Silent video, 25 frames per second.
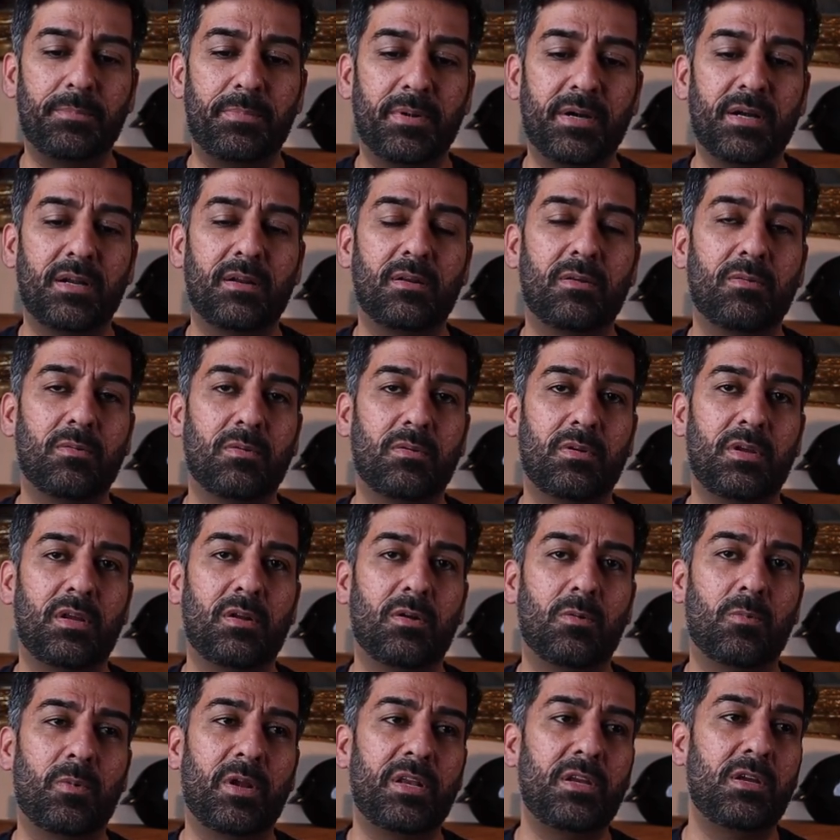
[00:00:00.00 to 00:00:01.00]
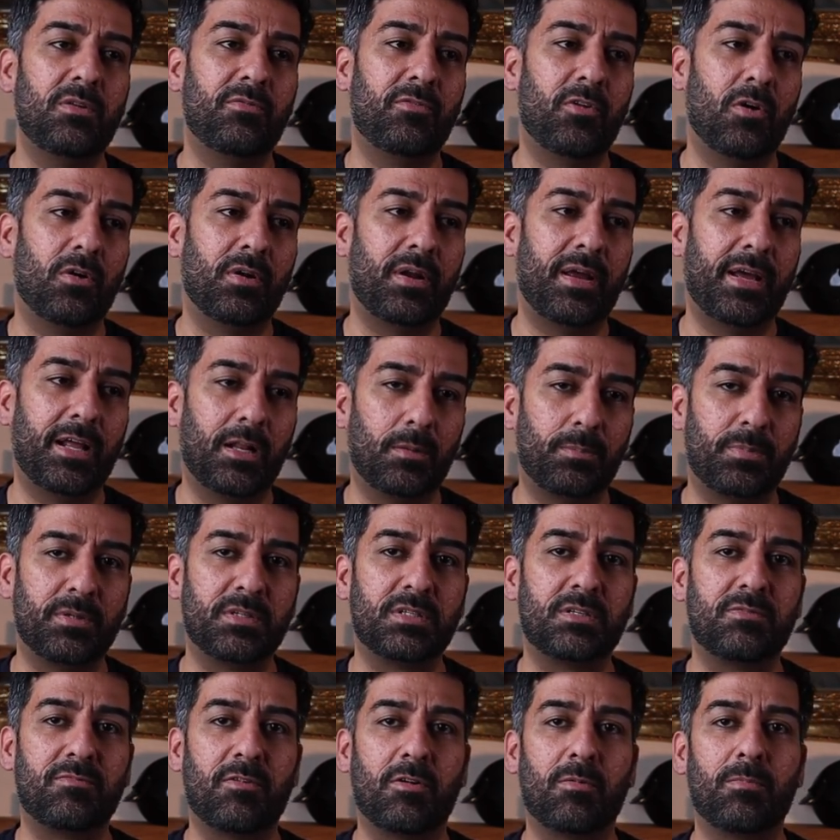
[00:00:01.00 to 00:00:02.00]
But you know, when you've got
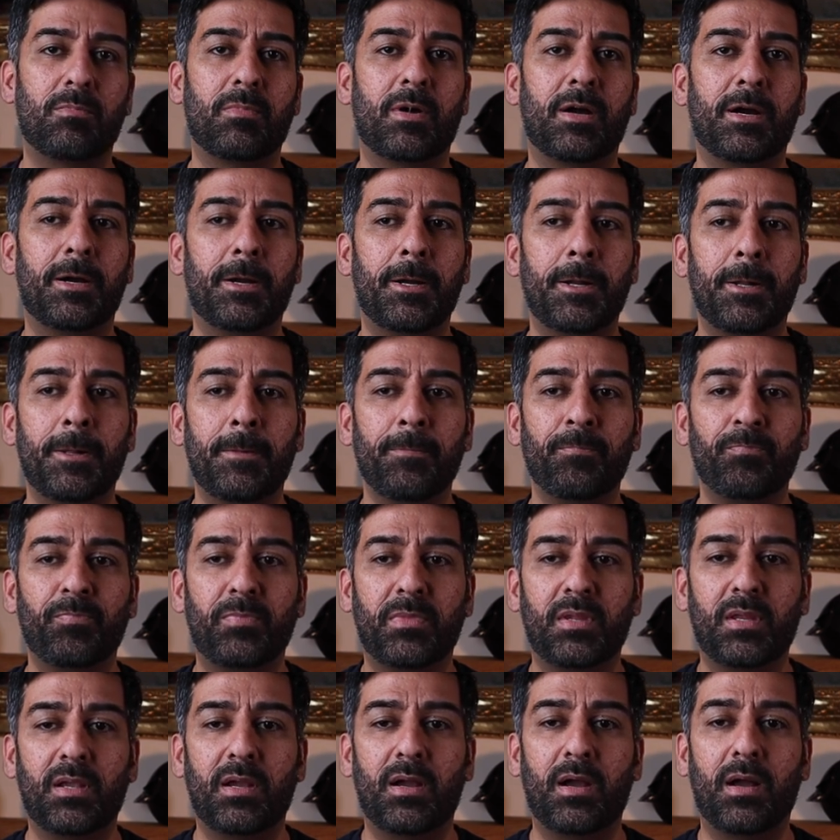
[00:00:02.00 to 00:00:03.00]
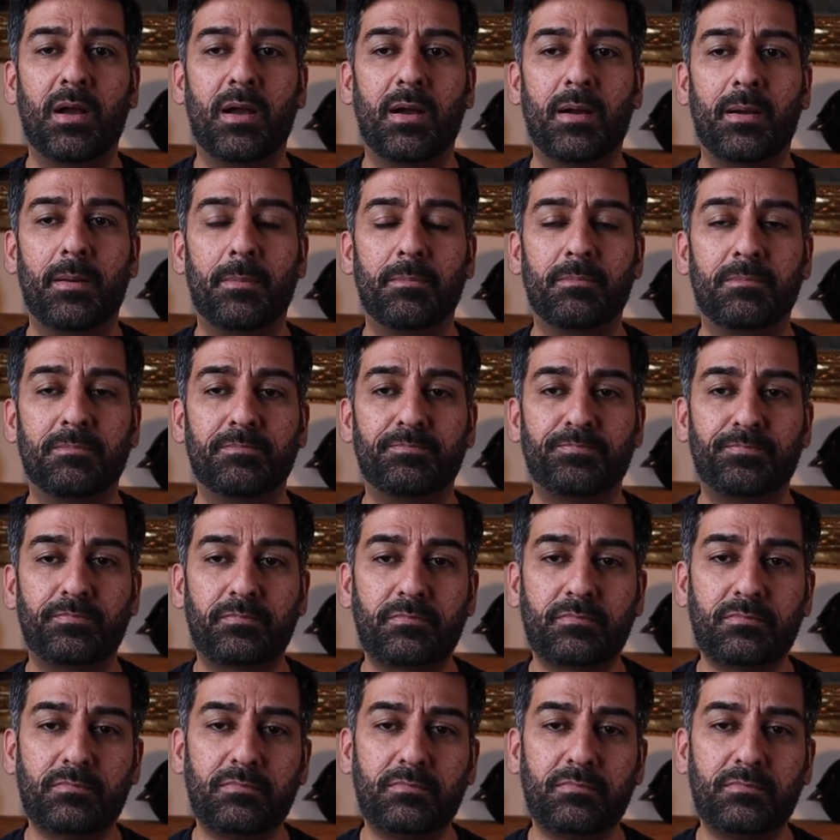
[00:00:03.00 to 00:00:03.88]
helpers from um,